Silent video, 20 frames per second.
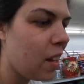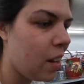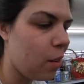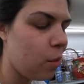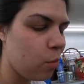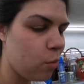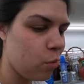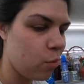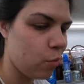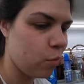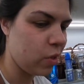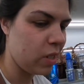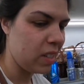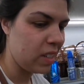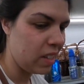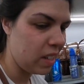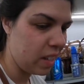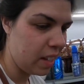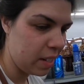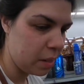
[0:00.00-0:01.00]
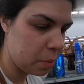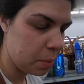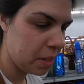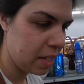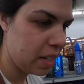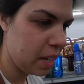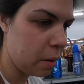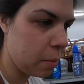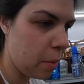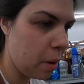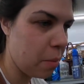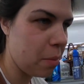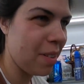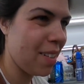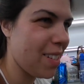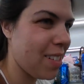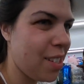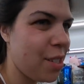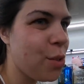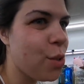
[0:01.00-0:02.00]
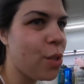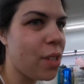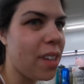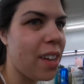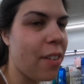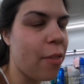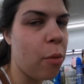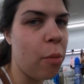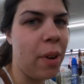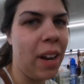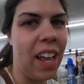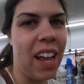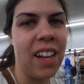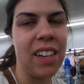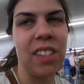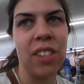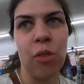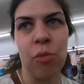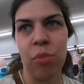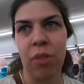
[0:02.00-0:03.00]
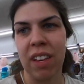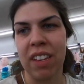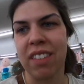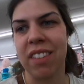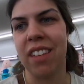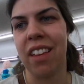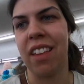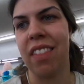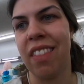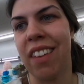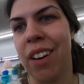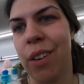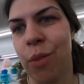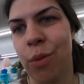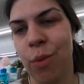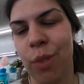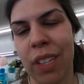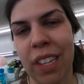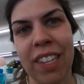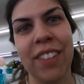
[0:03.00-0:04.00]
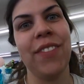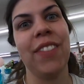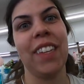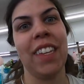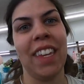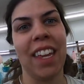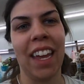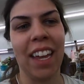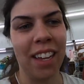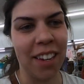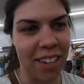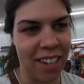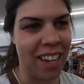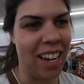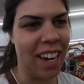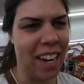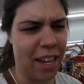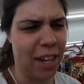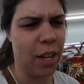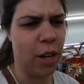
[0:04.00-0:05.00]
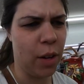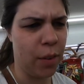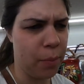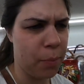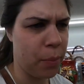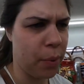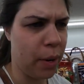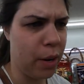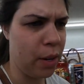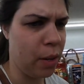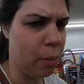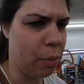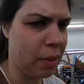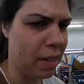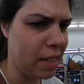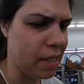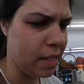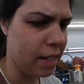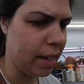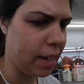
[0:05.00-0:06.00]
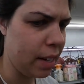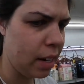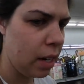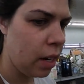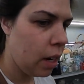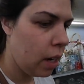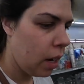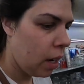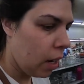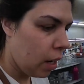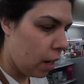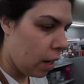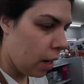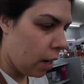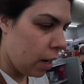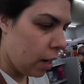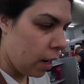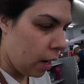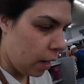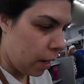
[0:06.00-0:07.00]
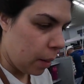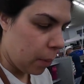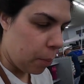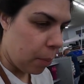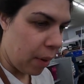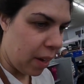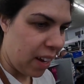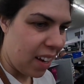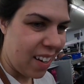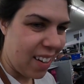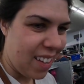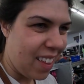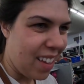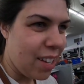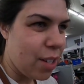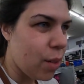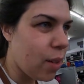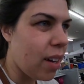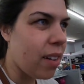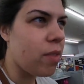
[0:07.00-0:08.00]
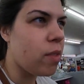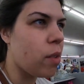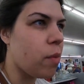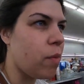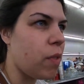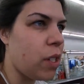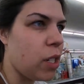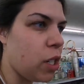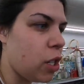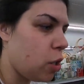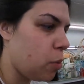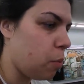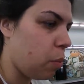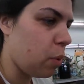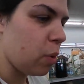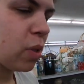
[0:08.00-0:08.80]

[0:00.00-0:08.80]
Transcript: I don't really like picking them up because usually everybody has their plate set and they don't really feel like getting a brand new plate set. But they do have some vintage